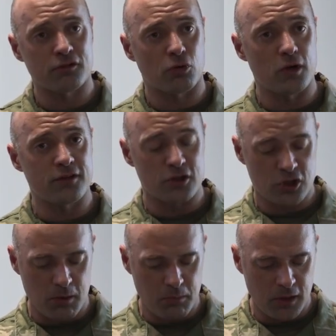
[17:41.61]
Teresa
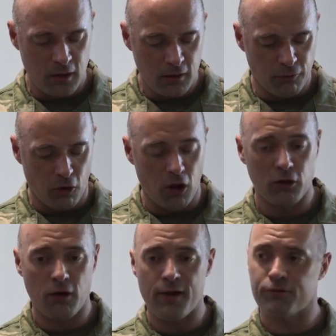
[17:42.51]
Shipman for all
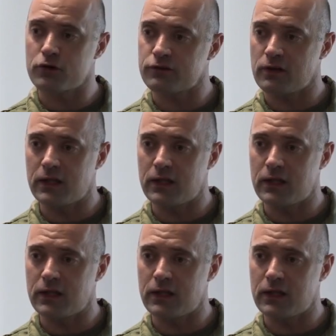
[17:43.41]
our efforts